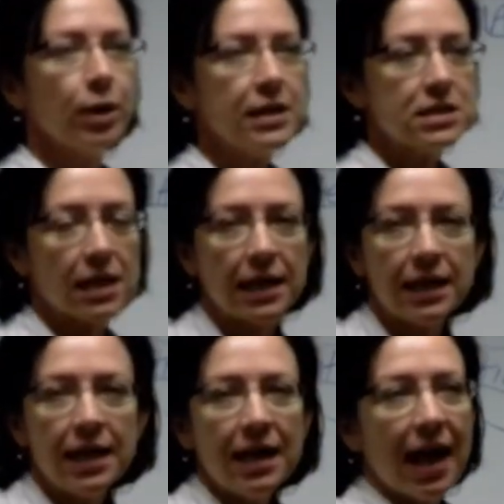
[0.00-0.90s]

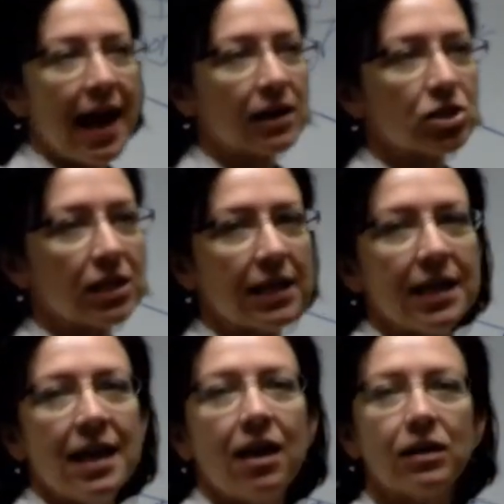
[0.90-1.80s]
Bradenton,
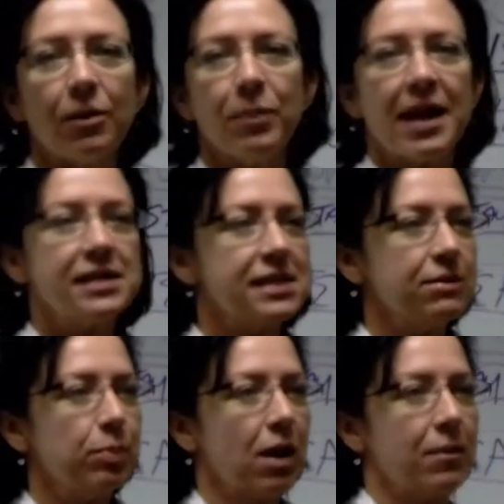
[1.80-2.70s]
actually,
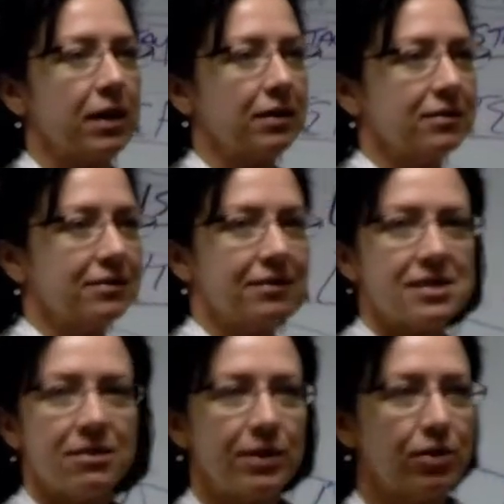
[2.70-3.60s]
LaPency Plumbing.
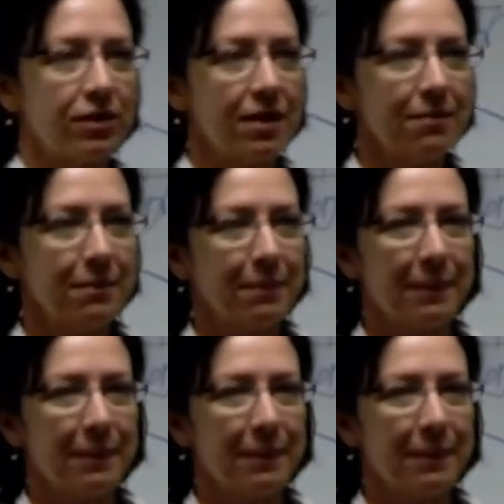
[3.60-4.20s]
Has anybody heard of them?